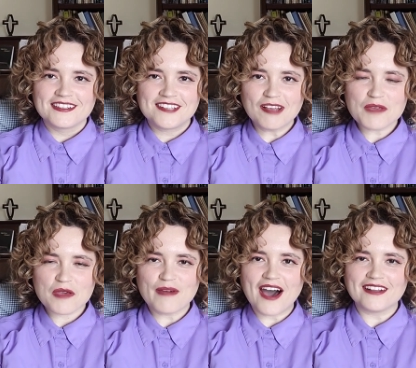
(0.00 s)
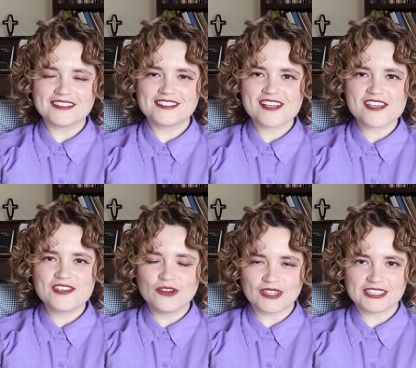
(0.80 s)
Tell me about
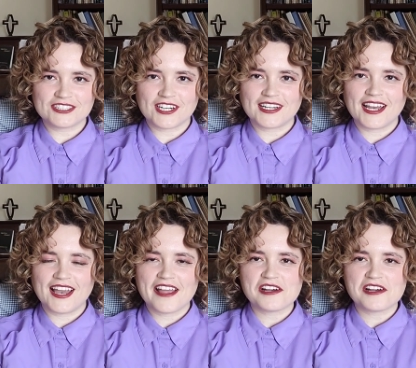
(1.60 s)
your journey